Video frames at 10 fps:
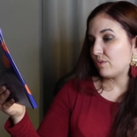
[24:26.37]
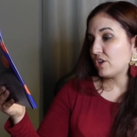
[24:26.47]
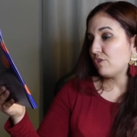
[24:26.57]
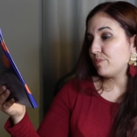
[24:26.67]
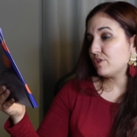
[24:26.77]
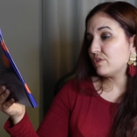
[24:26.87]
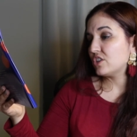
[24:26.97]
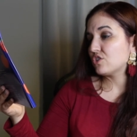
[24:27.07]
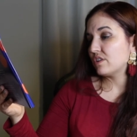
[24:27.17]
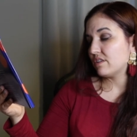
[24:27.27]
We hope you
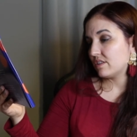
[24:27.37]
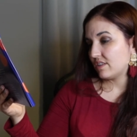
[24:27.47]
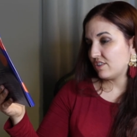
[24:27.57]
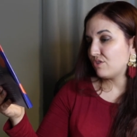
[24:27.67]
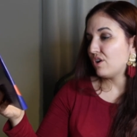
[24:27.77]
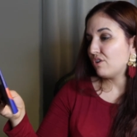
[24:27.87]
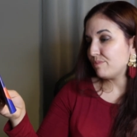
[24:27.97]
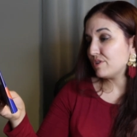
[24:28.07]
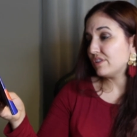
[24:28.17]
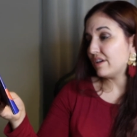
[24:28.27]
enjoy you
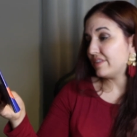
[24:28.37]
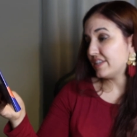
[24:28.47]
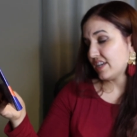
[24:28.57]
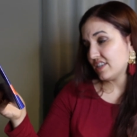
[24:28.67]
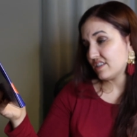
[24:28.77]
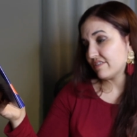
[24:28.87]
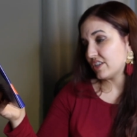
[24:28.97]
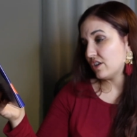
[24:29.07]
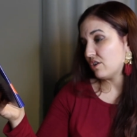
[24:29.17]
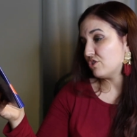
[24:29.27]
hope you love the taste of
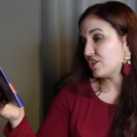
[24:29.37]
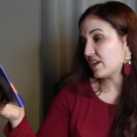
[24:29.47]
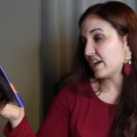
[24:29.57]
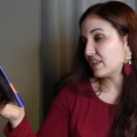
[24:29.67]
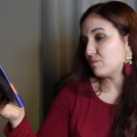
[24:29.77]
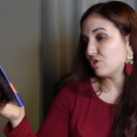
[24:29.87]
the hoshigaki